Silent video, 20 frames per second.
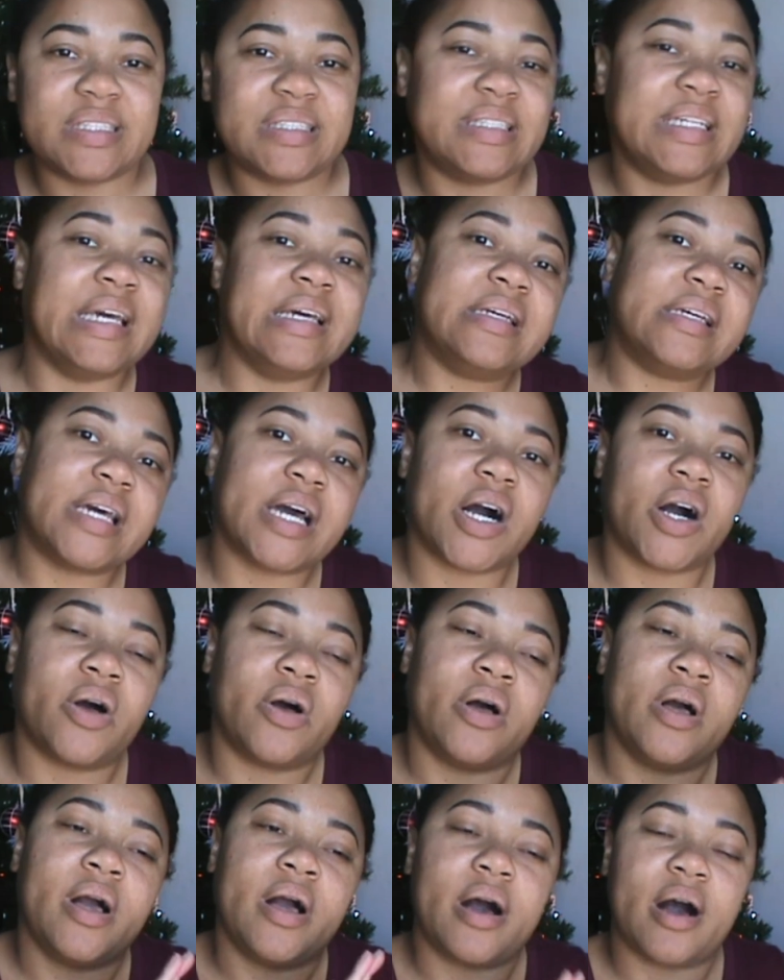
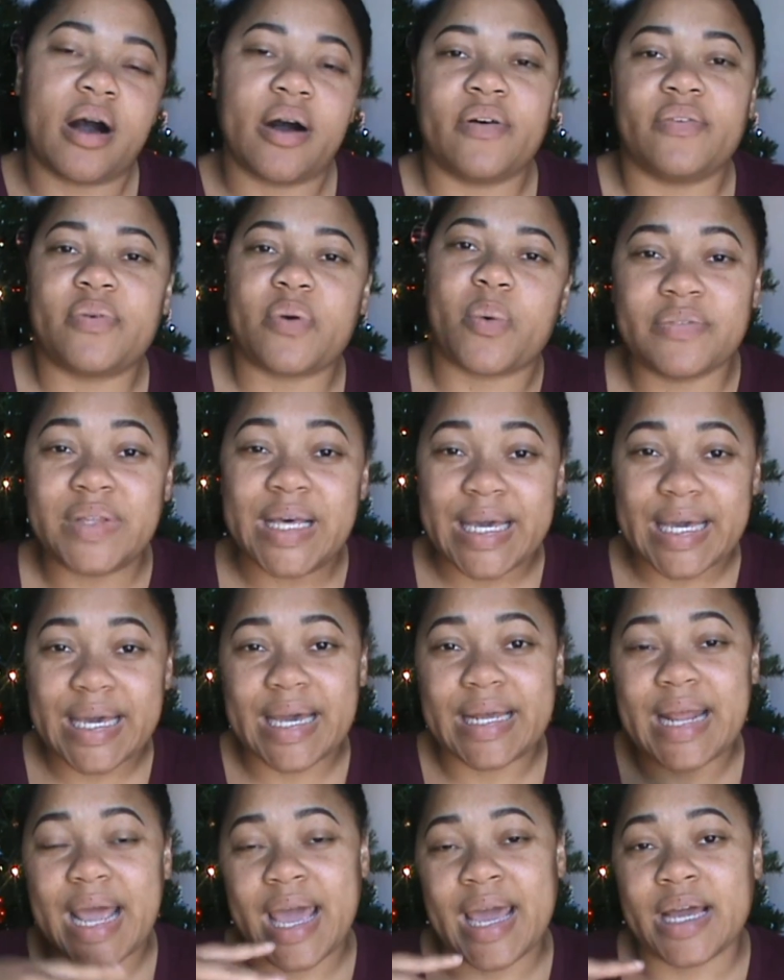detail of
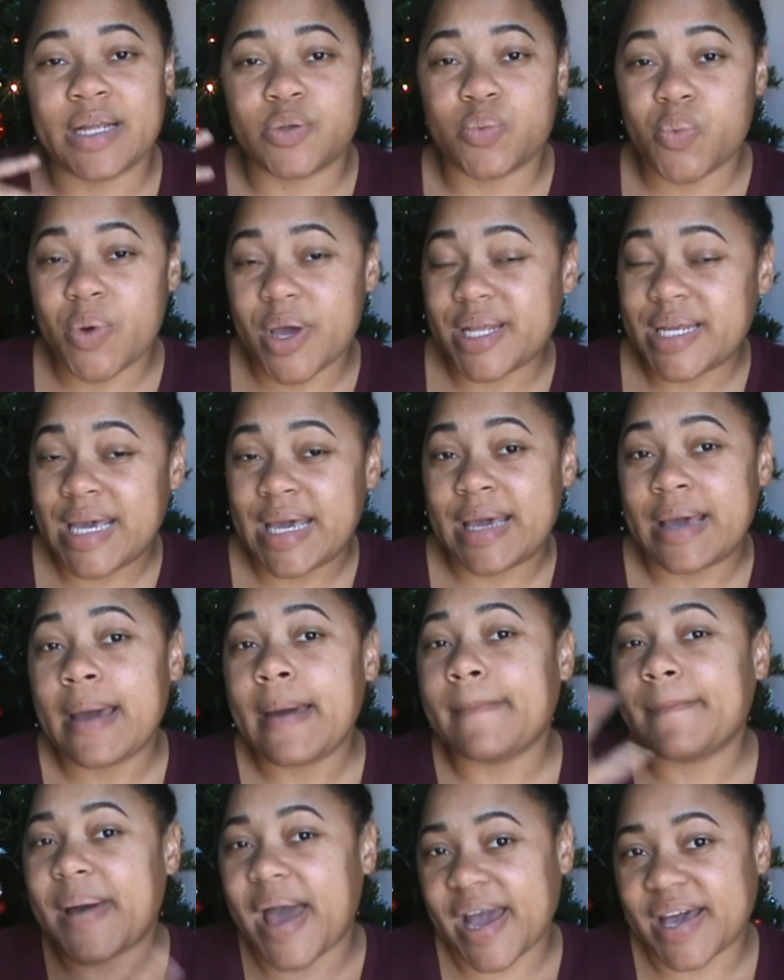Lincoln and Whitney
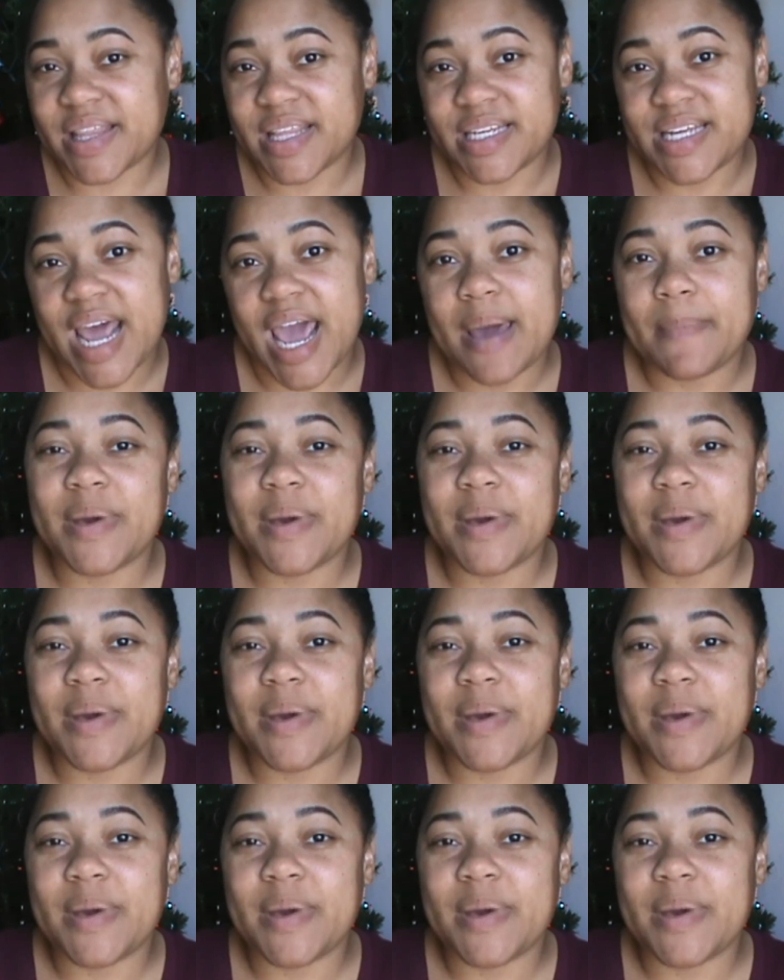back in the day,